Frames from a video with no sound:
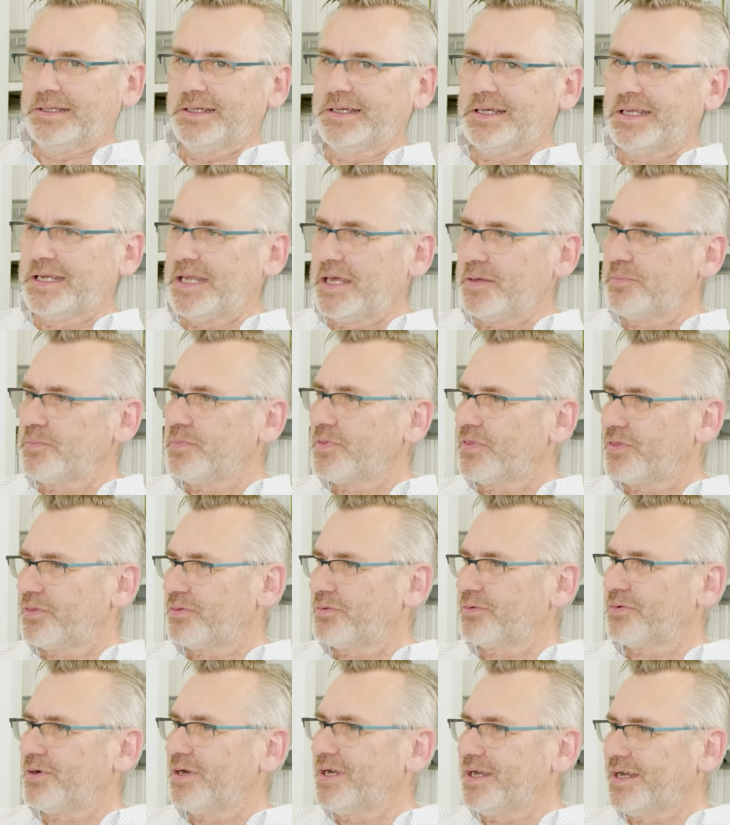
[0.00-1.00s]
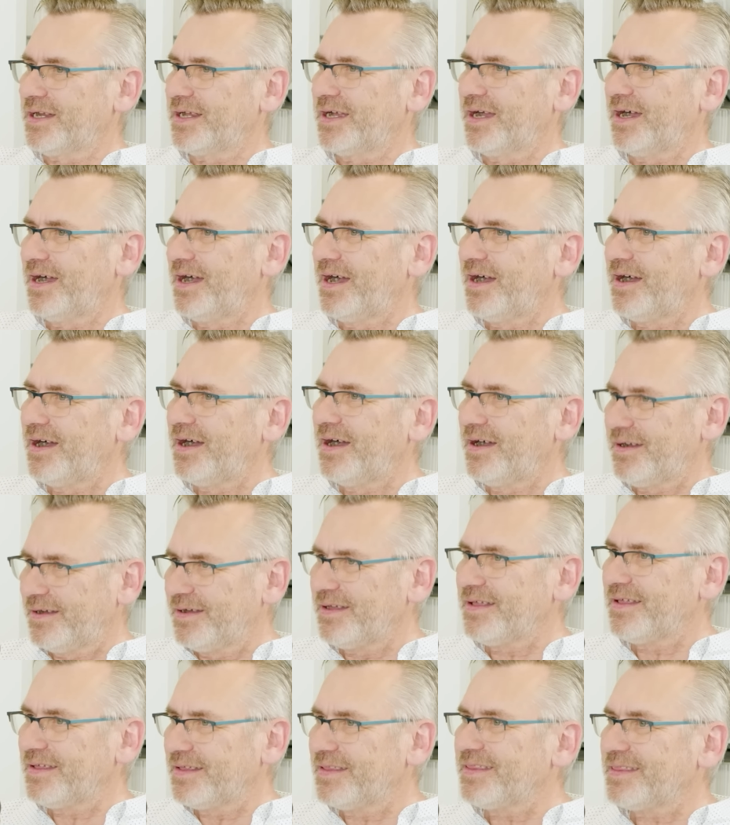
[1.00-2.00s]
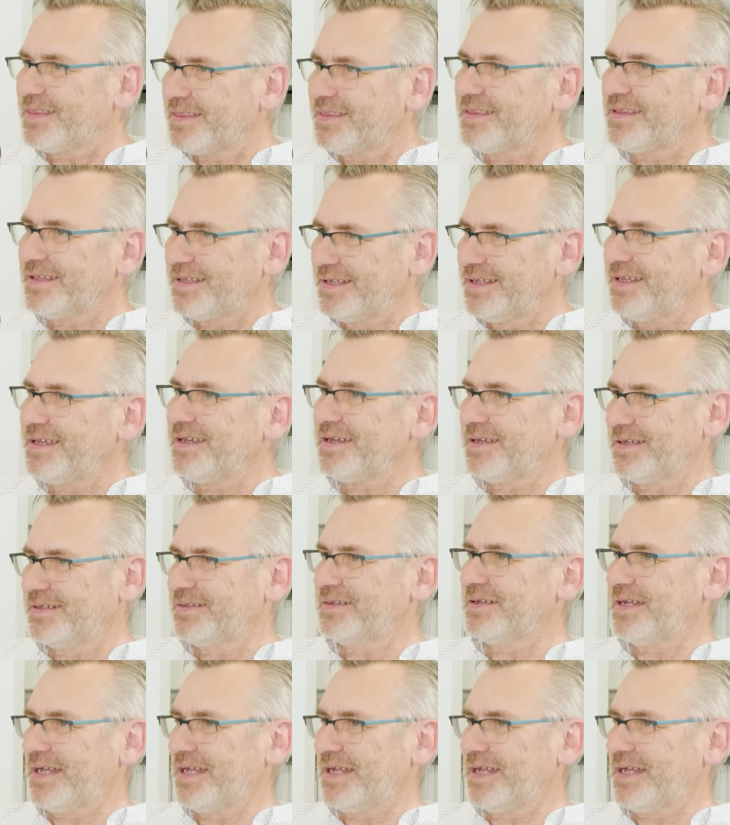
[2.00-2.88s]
an M5 has gone 3 times as powerful, isn't it?